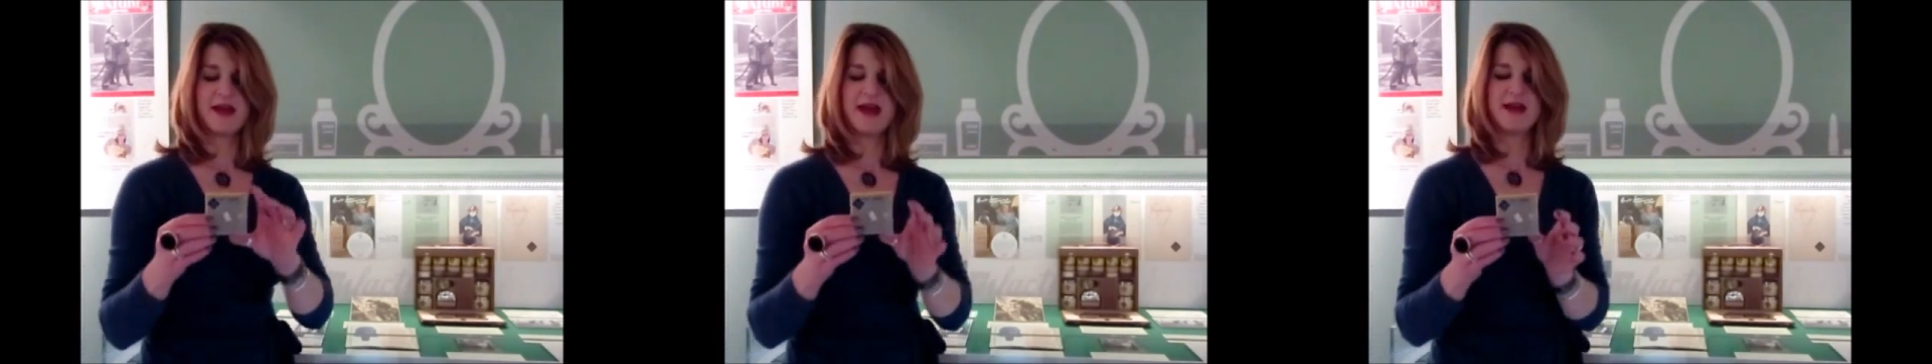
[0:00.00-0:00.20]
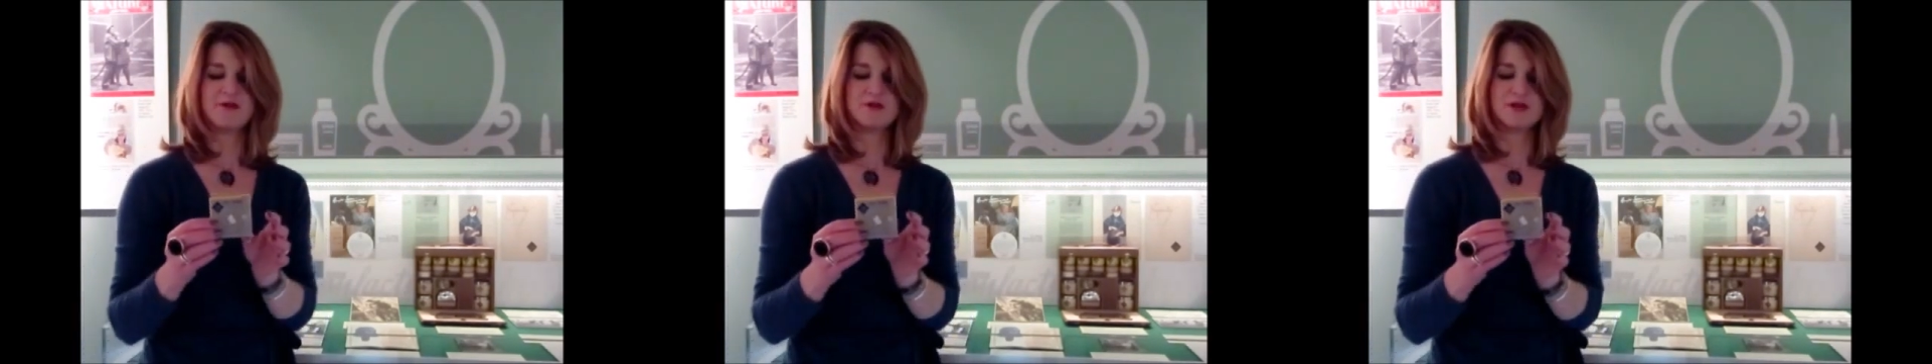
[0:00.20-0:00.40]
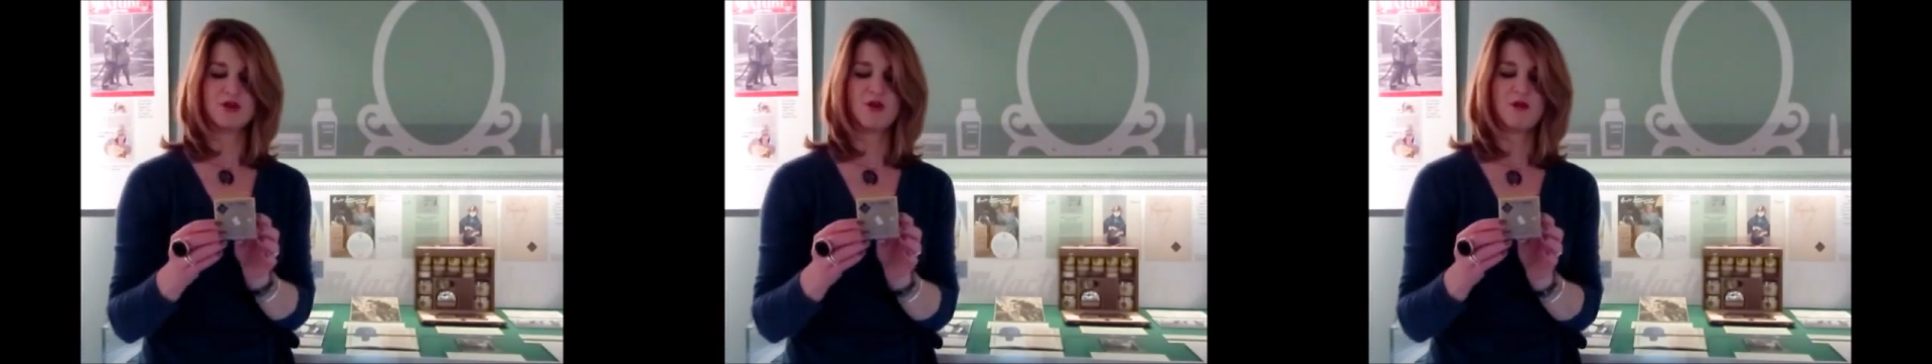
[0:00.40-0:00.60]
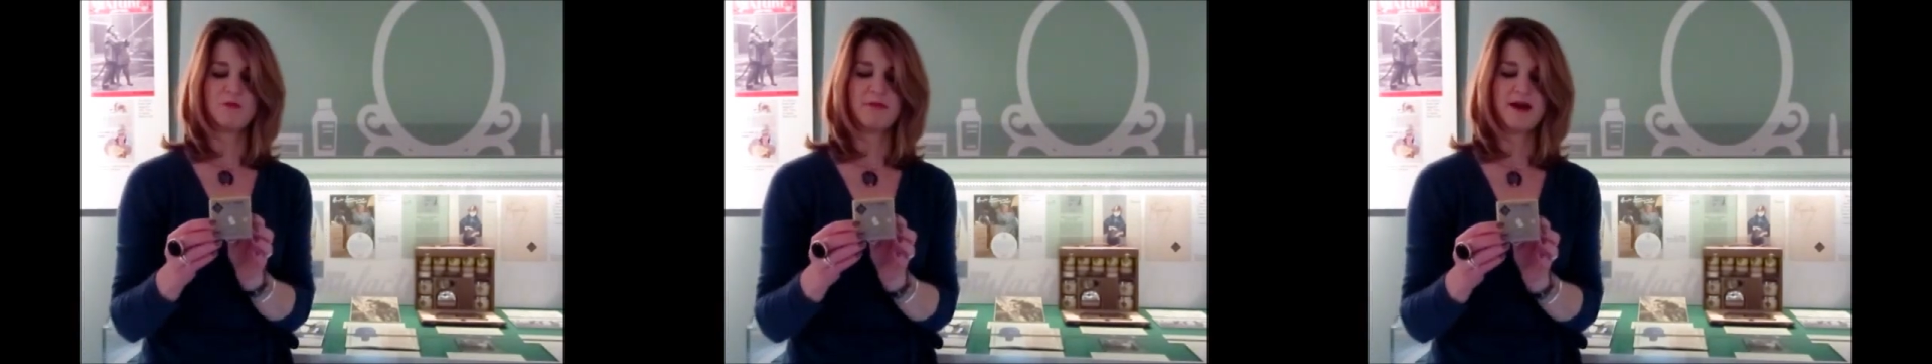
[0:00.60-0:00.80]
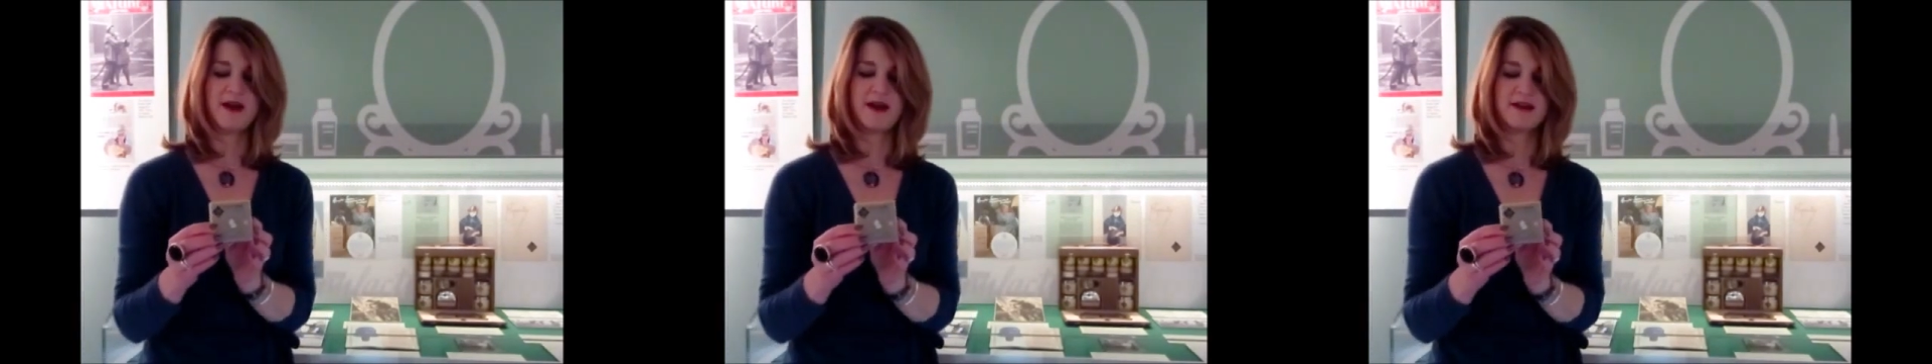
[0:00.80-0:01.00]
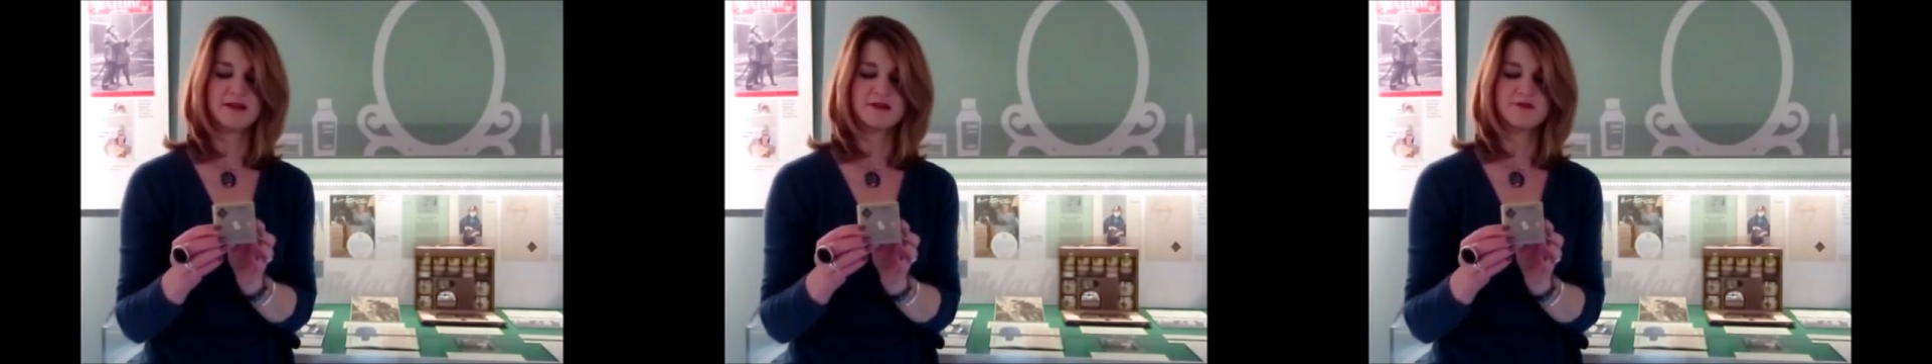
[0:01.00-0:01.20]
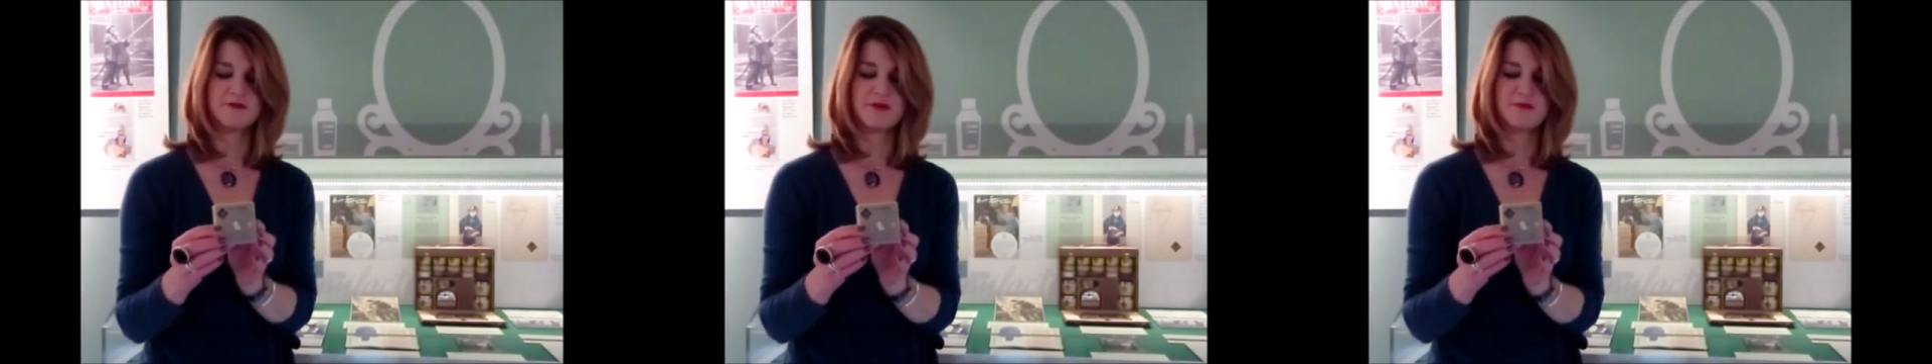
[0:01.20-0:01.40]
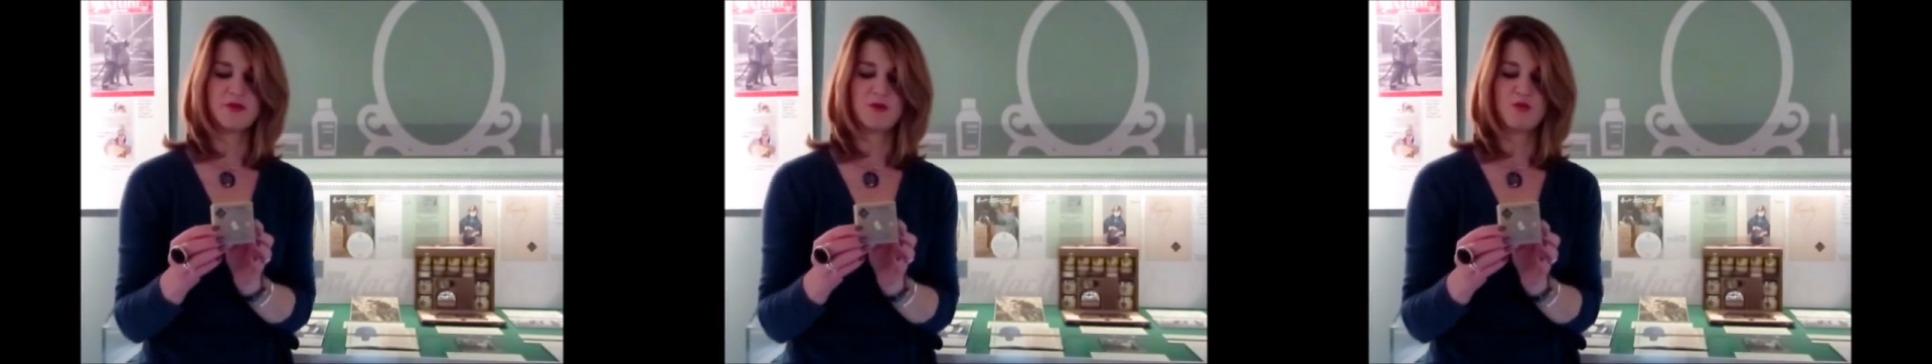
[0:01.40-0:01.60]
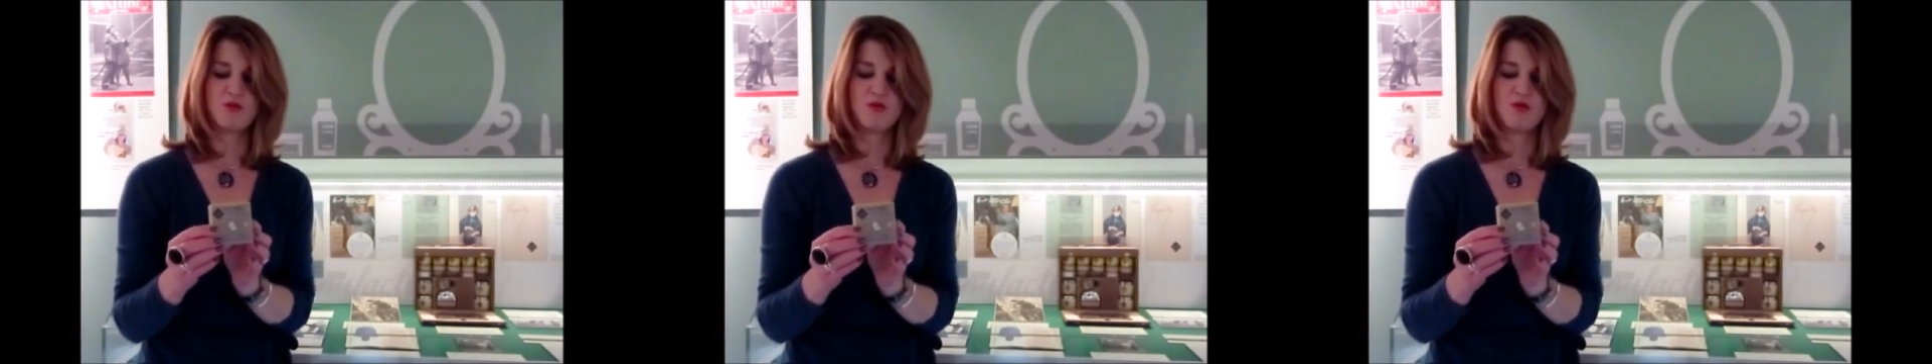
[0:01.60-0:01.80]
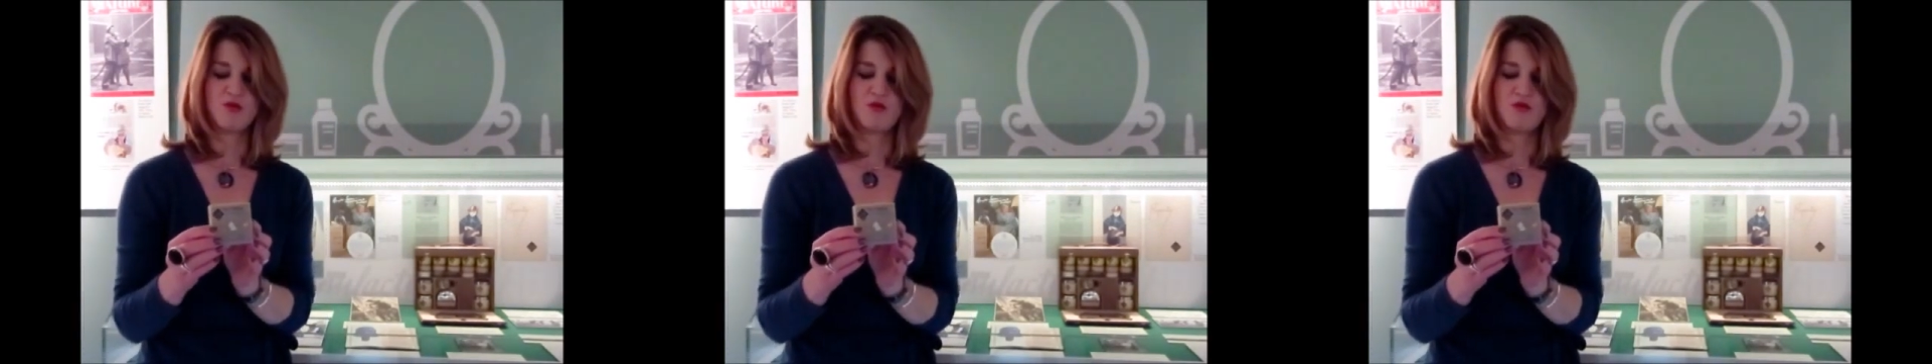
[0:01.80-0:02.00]
powder compact from the
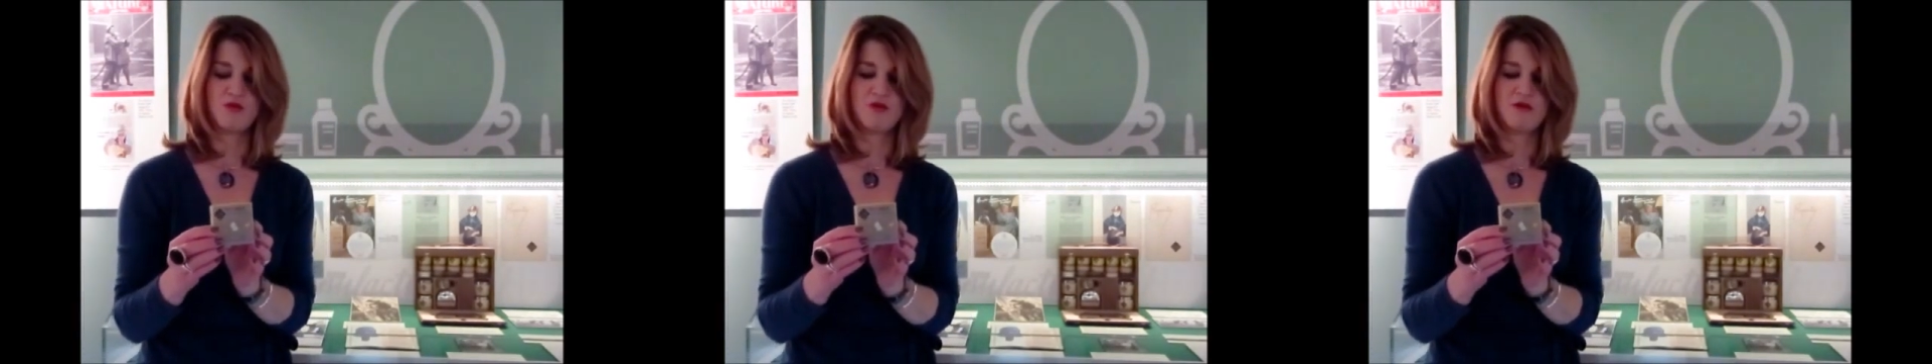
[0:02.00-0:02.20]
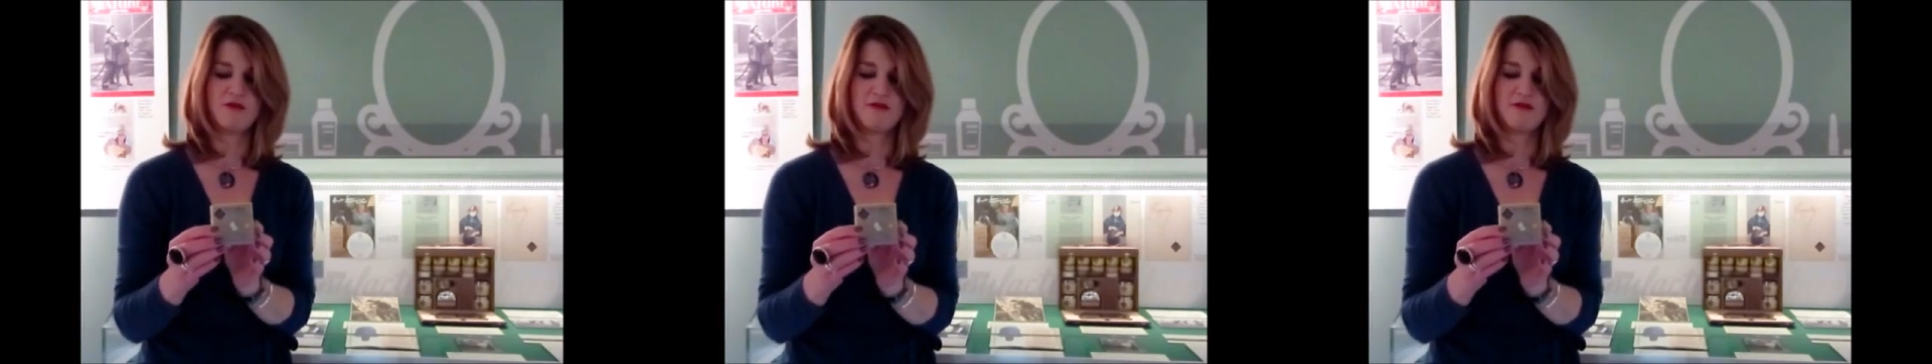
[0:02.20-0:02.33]
war,